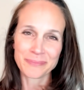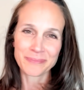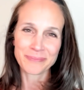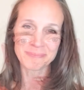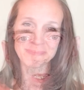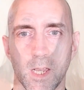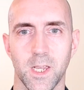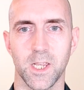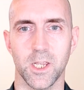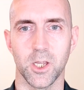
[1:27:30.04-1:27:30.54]

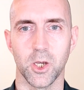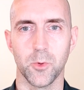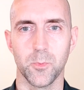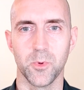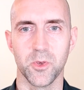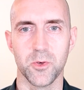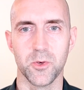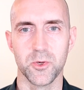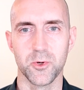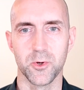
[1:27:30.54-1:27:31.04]
Hey, I
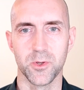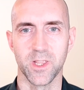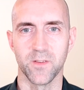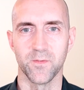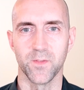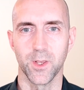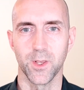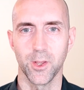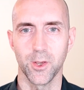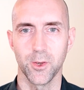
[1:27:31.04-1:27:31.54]
hope you enjoyed
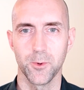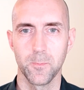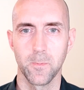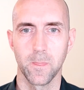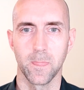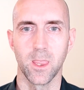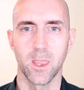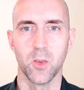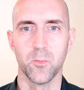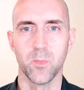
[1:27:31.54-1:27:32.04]
that video.
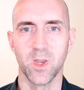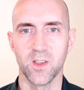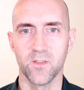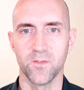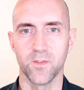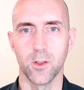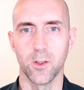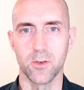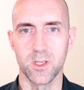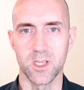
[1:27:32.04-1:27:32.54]
You may
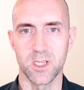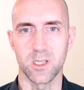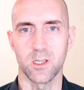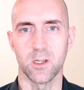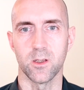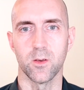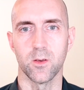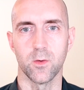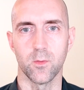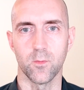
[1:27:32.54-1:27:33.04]
have noticed
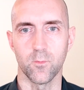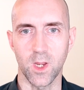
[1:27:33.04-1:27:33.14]
I